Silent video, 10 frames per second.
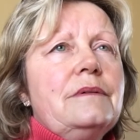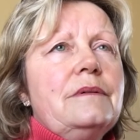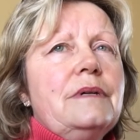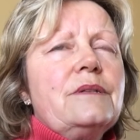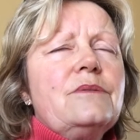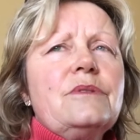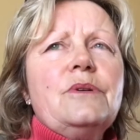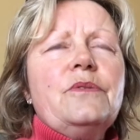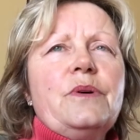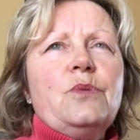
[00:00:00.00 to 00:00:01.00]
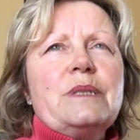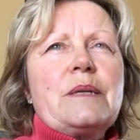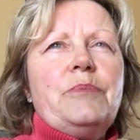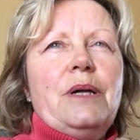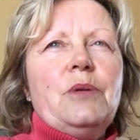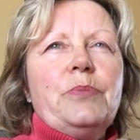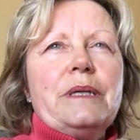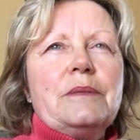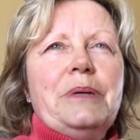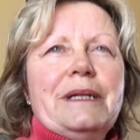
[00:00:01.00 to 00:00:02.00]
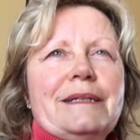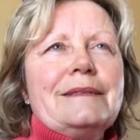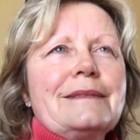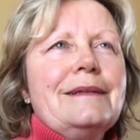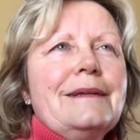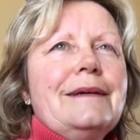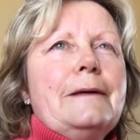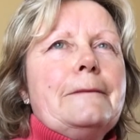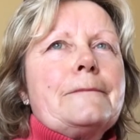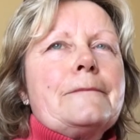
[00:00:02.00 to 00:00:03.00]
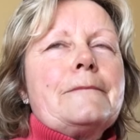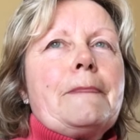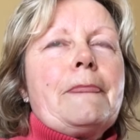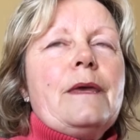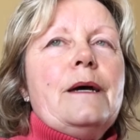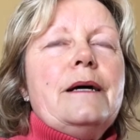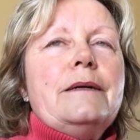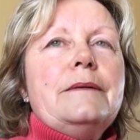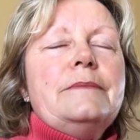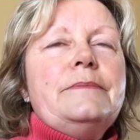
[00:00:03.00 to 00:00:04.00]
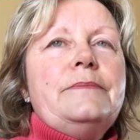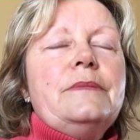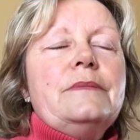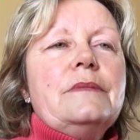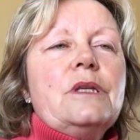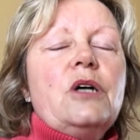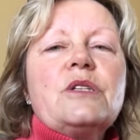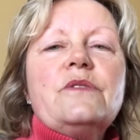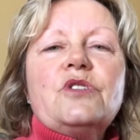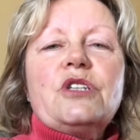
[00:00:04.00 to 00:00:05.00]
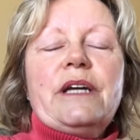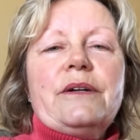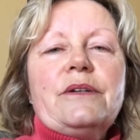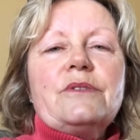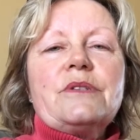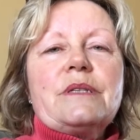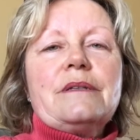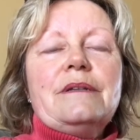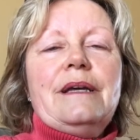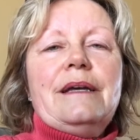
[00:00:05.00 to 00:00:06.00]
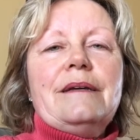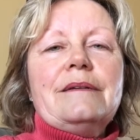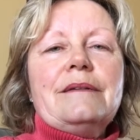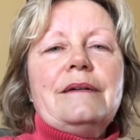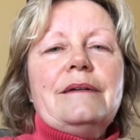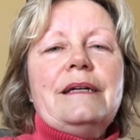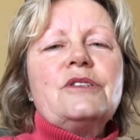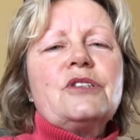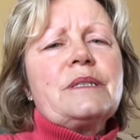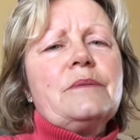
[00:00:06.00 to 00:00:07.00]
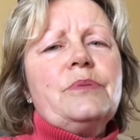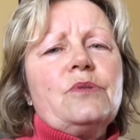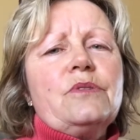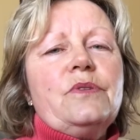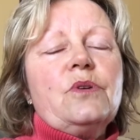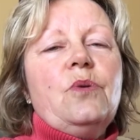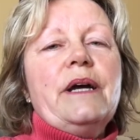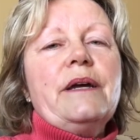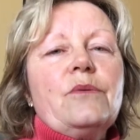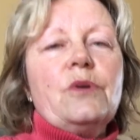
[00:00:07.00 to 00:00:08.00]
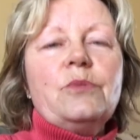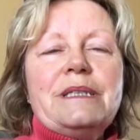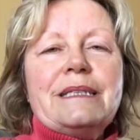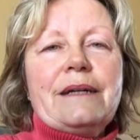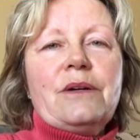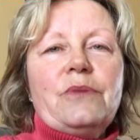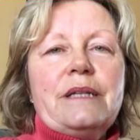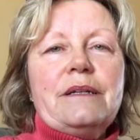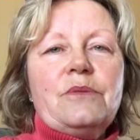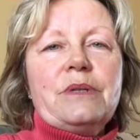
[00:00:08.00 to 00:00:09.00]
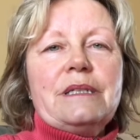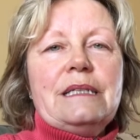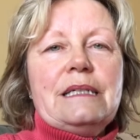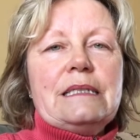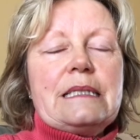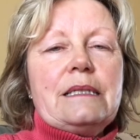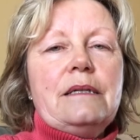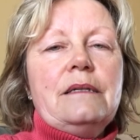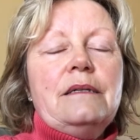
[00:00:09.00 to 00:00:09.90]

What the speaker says: I don't know if it was a pulpit, but lots of chairs and just a beautiful quiet room and decorated really nicely.